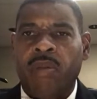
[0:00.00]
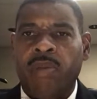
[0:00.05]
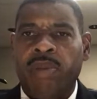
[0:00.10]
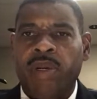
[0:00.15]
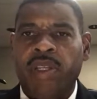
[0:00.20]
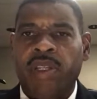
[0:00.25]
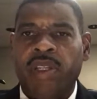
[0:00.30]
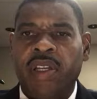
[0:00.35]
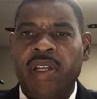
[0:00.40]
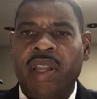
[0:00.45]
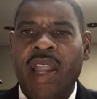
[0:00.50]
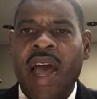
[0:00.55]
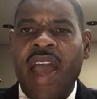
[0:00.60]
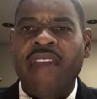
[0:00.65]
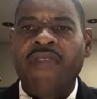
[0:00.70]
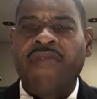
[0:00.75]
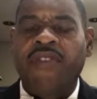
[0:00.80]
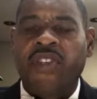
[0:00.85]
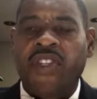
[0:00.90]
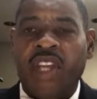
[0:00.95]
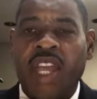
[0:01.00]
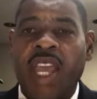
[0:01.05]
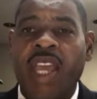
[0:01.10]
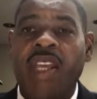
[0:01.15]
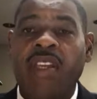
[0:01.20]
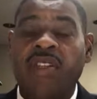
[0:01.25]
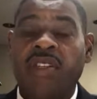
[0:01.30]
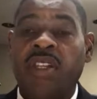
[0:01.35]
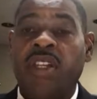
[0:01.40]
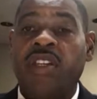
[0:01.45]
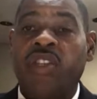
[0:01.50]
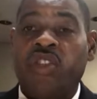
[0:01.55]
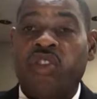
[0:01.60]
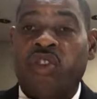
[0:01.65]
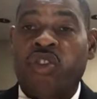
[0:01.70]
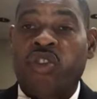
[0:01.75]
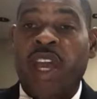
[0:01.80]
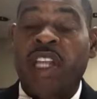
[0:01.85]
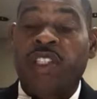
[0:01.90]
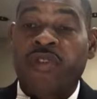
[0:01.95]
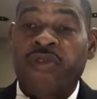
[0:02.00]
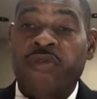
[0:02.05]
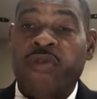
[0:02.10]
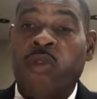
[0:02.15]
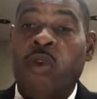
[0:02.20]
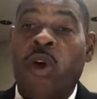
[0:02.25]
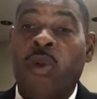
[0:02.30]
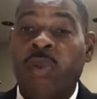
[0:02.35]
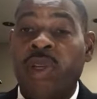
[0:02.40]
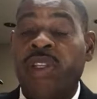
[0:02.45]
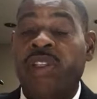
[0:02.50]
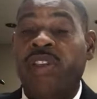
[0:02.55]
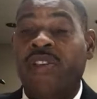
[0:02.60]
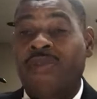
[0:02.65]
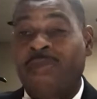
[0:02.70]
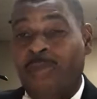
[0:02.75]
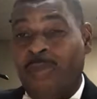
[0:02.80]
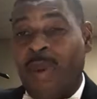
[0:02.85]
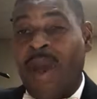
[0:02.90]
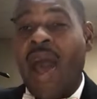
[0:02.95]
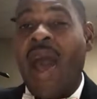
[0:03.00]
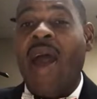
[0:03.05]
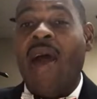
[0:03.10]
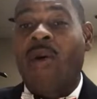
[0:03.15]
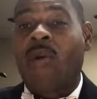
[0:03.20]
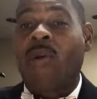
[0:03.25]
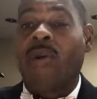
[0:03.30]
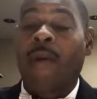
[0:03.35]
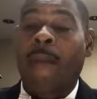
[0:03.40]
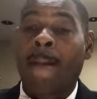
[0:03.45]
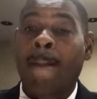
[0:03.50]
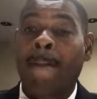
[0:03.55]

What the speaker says: But the life-changing, transformative power